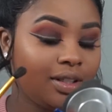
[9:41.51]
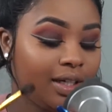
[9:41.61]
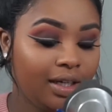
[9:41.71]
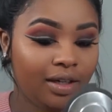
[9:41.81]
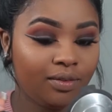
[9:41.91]
I
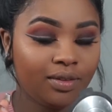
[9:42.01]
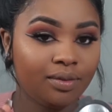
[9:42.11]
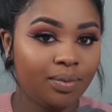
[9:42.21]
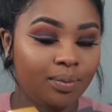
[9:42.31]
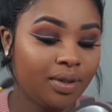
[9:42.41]
hate
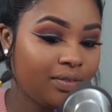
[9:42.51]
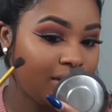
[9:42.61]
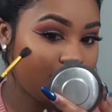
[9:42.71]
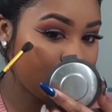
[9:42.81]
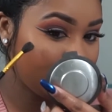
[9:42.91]
when people have
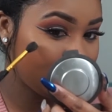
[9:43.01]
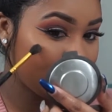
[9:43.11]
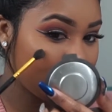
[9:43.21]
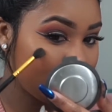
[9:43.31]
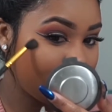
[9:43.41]
highlighter
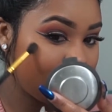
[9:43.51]
there.